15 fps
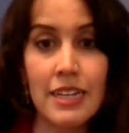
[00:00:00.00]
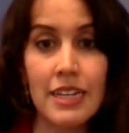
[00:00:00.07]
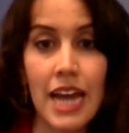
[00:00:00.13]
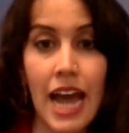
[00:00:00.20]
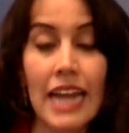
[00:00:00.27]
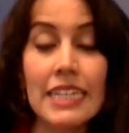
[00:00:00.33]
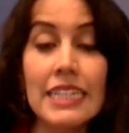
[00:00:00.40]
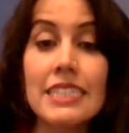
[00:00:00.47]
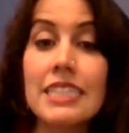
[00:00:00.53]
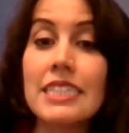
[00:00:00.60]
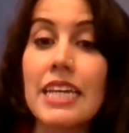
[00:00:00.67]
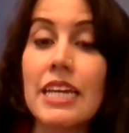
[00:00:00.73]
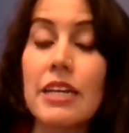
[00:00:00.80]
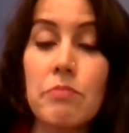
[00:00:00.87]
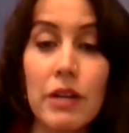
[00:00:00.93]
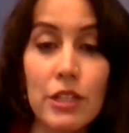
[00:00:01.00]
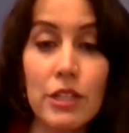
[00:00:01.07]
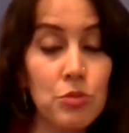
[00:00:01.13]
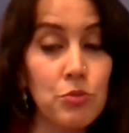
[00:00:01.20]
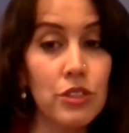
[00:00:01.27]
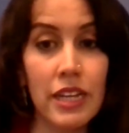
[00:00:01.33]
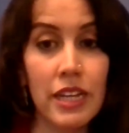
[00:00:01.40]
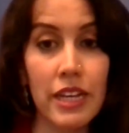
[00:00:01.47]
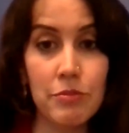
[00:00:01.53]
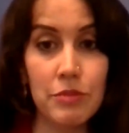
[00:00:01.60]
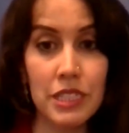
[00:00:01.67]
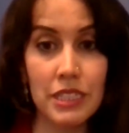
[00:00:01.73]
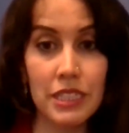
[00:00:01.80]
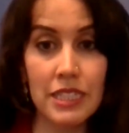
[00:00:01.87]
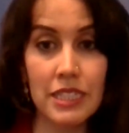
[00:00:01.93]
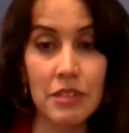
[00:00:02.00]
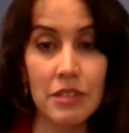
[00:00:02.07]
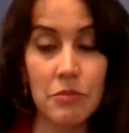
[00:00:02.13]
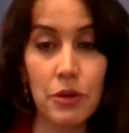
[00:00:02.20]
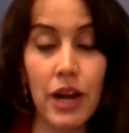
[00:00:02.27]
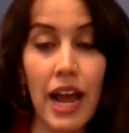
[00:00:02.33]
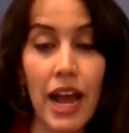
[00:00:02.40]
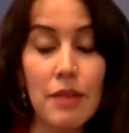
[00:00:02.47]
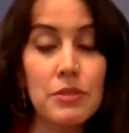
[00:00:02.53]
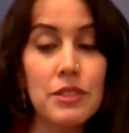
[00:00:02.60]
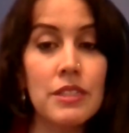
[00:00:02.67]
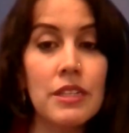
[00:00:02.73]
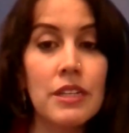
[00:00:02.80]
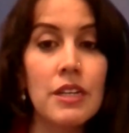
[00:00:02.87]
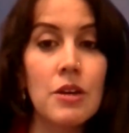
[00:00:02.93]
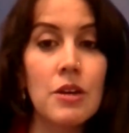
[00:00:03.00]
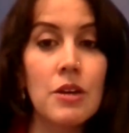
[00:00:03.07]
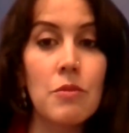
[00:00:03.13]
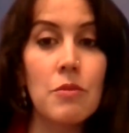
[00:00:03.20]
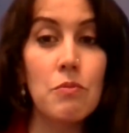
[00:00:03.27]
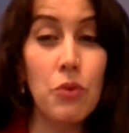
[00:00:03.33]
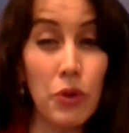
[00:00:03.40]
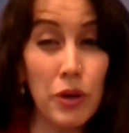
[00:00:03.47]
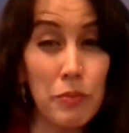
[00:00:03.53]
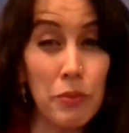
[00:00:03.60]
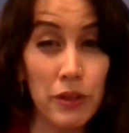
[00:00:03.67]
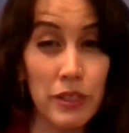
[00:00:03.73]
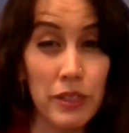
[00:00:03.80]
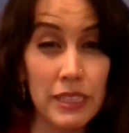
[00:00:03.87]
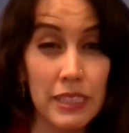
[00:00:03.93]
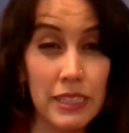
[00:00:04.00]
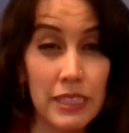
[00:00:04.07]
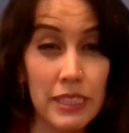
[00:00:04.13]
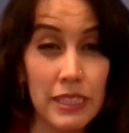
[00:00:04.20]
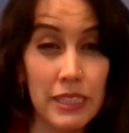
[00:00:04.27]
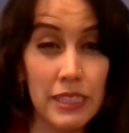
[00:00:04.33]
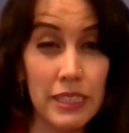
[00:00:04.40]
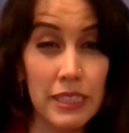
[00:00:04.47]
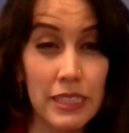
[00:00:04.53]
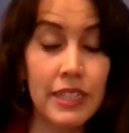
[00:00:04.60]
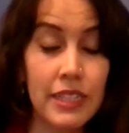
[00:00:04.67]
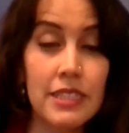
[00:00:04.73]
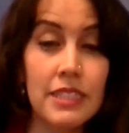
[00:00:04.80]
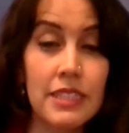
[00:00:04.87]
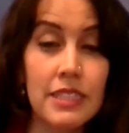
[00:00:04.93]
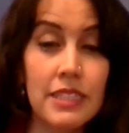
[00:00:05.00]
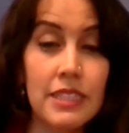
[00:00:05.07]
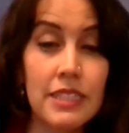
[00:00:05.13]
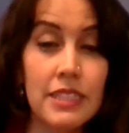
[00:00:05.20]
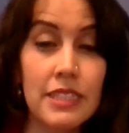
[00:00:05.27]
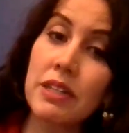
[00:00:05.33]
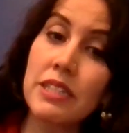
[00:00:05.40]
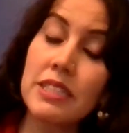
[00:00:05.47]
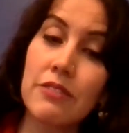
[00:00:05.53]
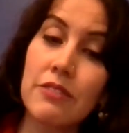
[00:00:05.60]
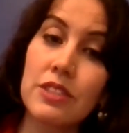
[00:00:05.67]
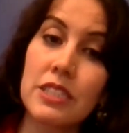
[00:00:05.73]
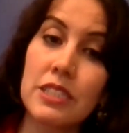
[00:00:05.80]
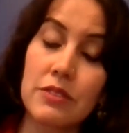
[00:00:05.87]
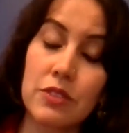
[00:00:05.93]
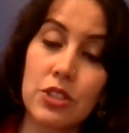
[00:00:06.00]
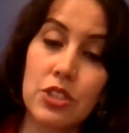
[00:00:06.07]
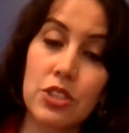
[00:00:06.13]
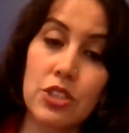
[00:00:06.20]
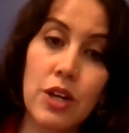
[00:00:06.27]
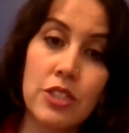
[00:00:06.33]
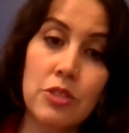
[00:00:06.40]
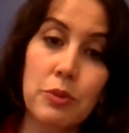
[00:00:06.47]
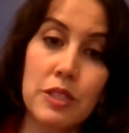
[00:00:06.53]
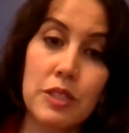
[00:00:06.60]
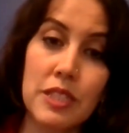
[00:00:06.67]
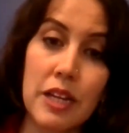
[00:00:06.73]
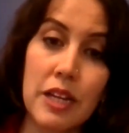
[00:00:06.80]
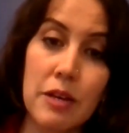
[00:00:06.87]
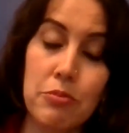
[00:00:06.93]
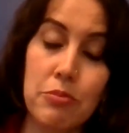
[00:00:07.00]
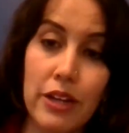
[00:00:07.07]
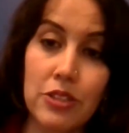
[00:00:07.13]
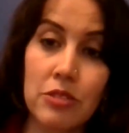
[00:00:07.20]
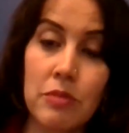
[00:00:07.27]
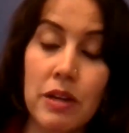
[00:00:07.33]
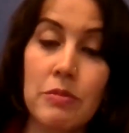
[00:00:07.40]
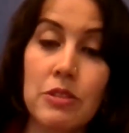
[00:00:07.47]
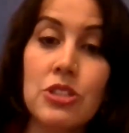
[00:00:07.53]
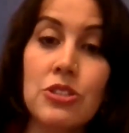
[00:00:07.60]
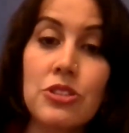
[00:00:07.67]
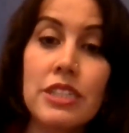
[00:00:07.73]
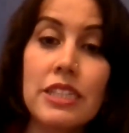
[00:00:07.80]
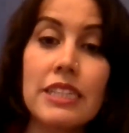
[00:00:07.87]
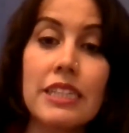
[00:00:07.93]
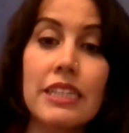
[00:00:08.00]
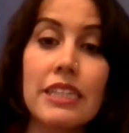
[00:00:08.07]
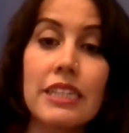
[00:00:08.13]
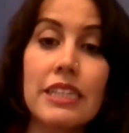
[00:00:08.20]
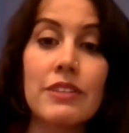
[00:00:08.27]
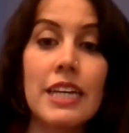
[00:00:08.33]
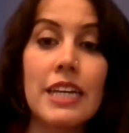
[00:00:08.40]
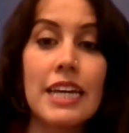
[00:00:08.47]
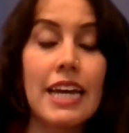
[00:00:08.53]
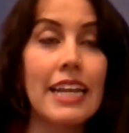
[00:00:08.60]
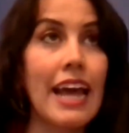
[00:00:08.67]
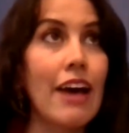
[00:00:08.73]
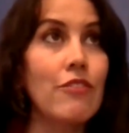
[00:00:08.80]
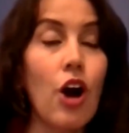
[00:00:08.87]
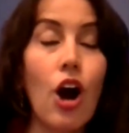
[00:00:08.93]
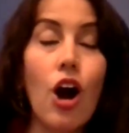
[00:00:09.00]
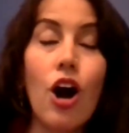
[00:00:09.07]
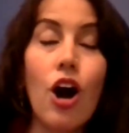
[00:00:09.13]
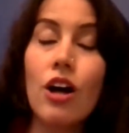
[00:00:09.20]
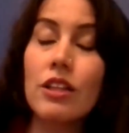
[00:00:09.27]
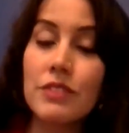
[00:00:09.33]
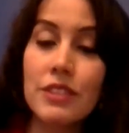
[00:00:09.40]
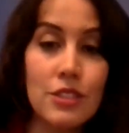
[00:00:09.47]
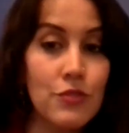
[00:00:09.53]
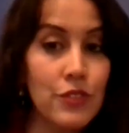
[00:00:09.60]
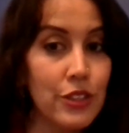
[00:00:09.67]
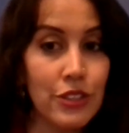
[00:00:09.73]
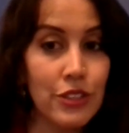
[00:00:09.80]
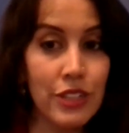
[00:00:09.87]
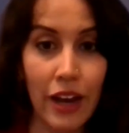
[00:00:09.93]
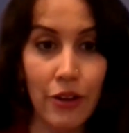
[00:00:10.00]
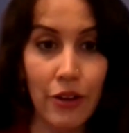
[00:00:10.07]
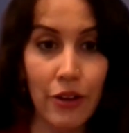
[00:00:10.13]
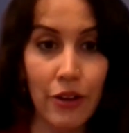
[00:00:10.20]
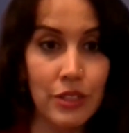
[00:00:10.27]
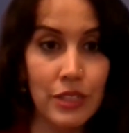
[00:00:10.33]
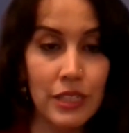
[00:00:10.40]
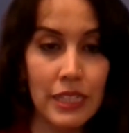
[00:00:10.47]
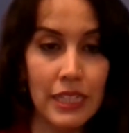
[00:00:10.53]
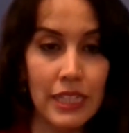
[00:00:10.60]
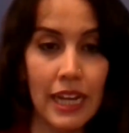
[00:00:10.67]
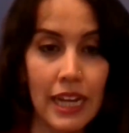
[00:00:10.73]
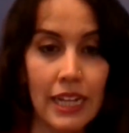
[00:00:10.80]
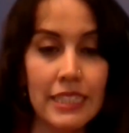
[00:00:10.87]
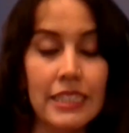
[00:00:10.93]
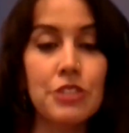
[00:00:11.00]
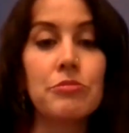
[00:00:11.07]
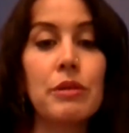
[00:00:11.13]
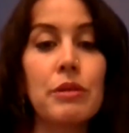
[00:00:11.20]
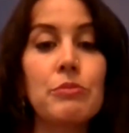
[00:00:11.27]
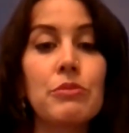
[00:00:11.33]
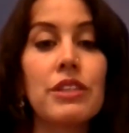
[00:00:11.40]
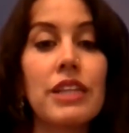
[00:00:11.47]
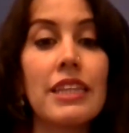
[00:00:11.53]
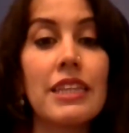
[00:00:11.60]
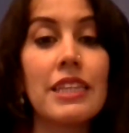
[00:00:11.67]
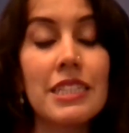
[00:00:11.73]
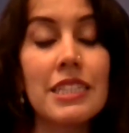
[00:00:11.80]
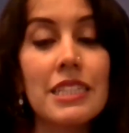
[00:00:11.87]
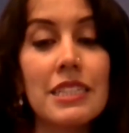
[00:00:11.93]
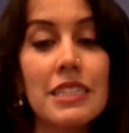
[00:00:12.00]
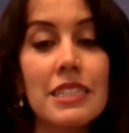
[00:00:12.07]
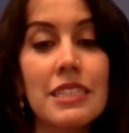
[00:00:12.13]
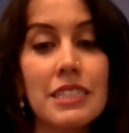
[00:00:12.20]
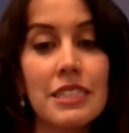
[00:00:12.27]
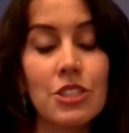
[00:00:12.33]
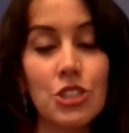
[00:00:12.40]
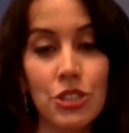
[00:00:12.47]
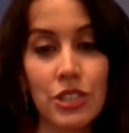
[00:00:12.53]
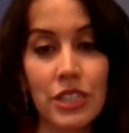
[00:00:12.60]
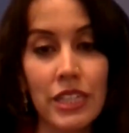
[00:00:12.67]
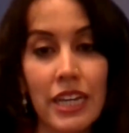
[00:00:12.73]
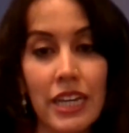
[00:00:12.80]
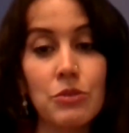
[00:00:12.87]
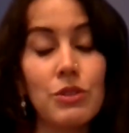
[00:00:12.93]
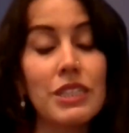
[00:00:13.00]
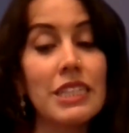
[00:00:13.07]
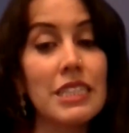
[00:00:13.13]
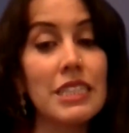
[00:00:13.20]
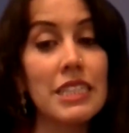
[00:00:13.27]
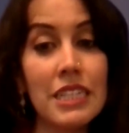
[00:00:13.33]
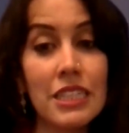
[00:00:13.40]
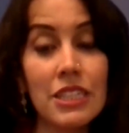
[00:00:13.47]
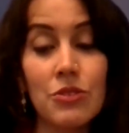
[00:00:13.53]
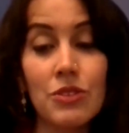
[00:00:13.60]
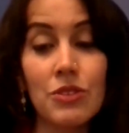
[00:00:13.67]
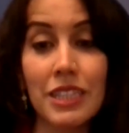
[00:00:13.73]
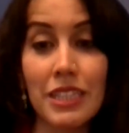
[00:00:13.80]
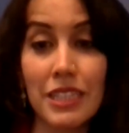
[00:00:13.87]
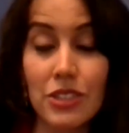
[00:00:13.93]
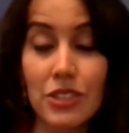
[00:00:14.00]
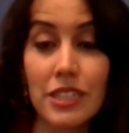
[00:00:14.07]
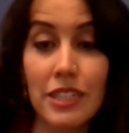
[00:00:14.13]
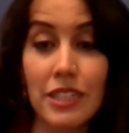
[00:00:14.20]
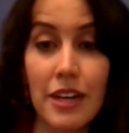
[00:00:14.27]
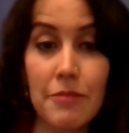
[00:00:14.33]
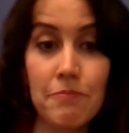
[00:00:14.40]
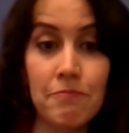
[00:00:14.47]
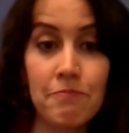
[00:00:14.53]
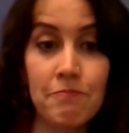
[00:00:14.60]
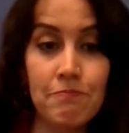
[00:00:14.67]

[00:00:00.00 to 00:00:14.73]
I need to take much more time to listen. Perhaps more importantly, instead of pushing myself to deliver 200% prior to my maternity leave and have all of this figured out, I need to remember that this is indeed a journey and it will continue in the years to come.